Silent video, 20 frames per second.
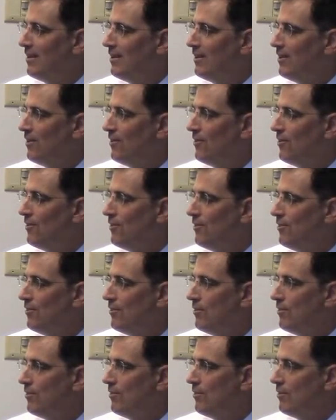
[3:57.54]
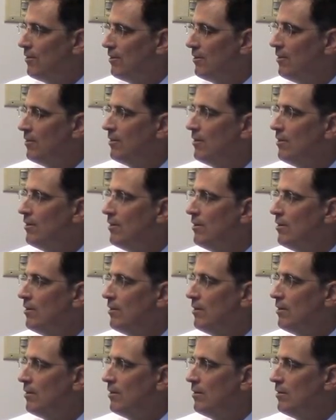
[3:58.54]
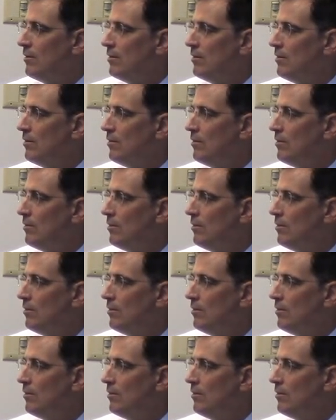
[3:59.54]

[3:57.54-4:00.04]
(not speaking)